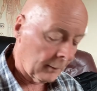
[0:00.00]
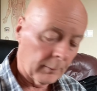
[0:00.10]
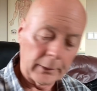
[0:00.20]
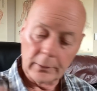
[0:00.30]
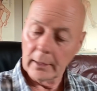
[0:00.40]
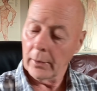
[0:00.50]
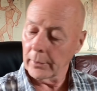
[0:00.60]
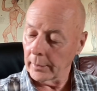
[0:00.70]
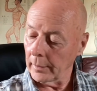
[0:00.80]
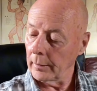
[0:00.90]
But the
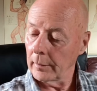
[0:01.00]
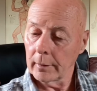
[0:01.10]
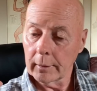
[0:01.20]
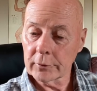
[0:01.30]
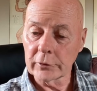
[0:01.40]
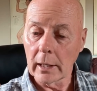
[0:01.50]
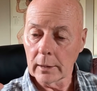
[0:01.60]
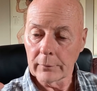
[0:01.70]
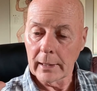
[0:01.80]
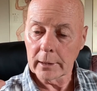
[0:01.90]
other style
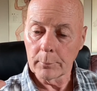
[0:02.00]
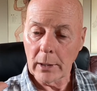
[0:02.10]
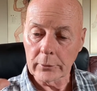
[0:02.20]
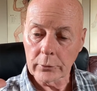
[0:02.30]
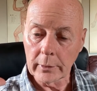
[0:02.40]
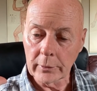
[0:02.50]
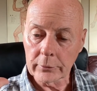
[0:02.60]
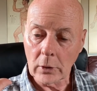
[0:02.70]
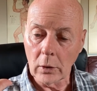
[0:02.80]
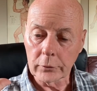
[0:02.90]
of acupuncture is
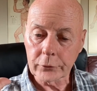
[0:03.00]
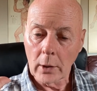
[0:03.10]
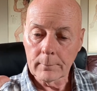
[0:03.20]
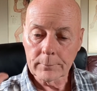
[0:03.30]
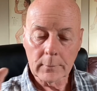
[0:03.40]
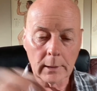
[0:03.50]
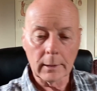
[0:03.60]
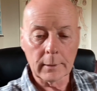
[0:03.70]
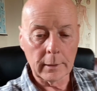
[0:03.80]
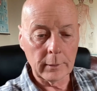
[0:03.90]
called, well,
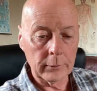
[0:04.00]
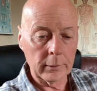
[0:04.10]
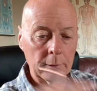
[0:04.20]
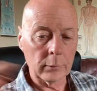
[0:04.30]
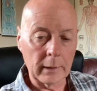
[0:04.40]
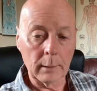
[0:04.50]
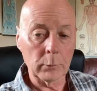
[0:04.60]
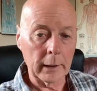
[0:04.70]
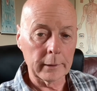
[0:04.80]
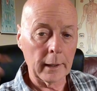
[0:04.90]
I'm going to use this way, I'm
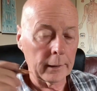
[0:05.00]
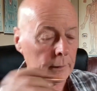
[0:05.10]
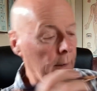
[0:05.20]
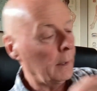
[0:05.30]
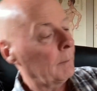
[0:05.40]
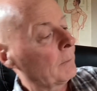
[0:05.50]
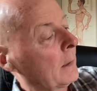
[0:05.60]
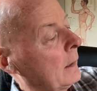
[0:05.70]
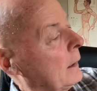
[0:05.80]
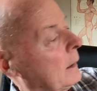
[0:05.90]
right-handed,
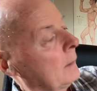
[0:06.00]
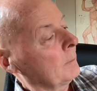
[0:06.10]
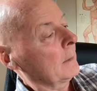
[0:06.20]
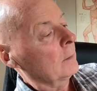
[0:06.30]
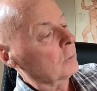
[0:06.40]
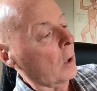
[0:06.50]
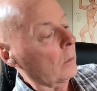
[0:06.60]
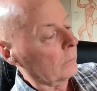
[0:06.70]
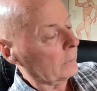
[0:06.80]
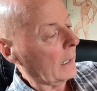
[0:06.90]

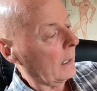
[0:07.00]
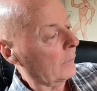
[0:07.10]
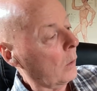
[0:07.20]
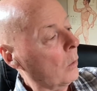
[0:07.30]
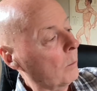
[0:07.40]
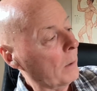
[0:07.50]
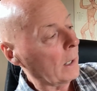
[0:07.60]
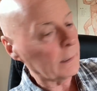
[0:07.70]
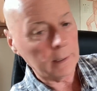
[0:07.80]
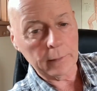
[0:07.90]
Tong style. The whole
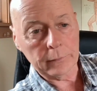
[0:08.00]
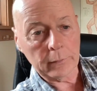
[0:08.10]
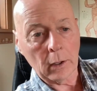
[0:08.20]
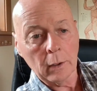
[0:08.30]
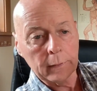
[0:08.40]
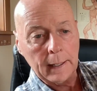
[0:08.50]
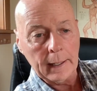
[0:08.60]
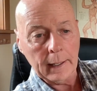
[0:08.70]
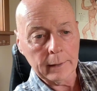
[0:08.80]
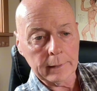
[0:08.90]
body is on the
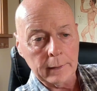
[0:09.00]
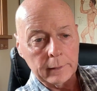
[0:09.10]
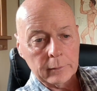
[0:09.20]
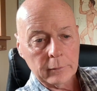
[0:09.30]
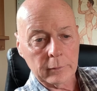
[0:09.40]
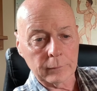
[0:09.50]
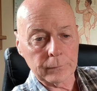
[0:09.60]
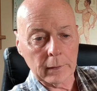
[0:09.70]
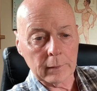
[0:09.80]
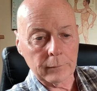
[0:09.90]
hand, and this is the
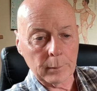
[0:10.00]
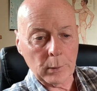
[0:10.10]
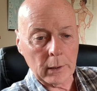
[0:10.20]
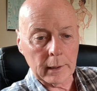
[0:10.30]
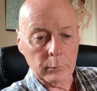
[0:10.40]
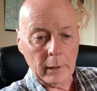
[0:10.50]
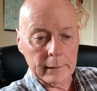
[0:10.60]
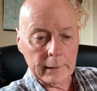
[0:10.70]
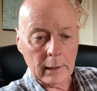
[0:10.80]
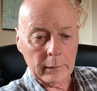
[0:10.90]
front of the body.
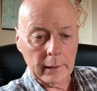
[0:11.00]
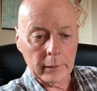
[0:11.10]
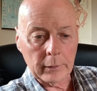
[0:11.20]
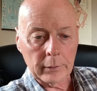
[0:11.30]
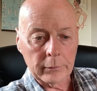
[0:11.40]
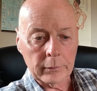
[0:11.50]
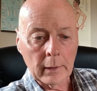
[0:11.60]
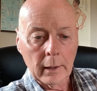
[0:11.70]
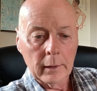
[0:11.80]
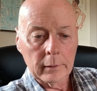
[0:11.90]
Right down here is
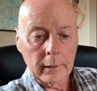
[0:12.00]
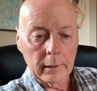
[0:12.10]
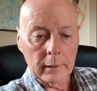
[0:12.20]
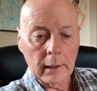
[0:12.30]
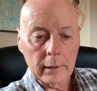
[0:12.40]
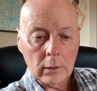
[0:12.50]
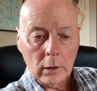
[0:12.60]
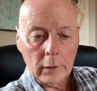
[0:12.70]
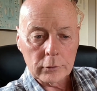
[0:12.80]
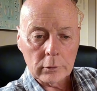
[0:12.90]
the
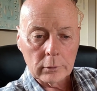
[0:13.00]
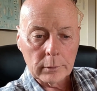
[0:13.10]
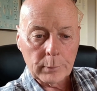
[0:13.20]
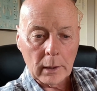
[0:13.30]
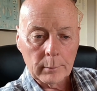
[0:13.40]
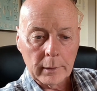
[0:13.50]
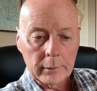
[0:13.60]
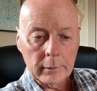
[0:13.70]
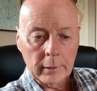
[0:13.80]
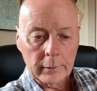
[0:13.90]
gynecological
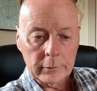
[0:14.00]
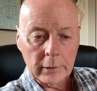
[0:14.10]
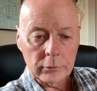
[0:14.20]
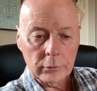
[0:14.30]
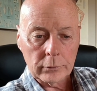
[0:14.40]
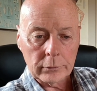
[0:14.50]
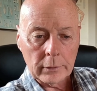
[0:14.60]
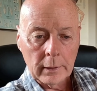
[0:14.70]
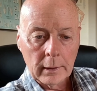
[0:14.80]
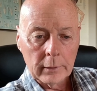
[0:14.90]
department, tissues,
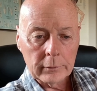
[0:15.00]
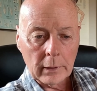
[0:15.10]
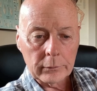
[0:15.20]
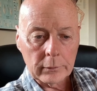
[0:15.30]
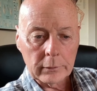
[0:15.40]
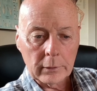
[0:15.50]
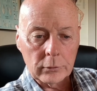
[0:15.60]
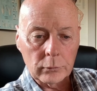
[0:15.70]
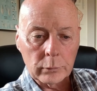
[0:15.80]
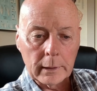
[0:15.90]
cells and
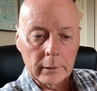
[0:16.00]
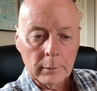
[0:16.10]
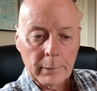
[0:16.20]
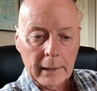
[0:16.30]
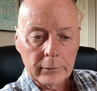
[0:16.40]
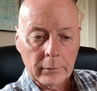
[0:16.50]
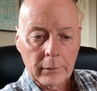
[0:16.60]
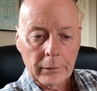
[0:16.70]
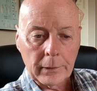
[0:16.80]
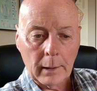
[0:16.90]
tissues right at the base of
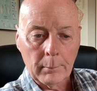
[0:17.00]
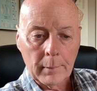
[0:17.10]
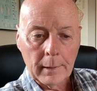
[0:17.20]
the thumb.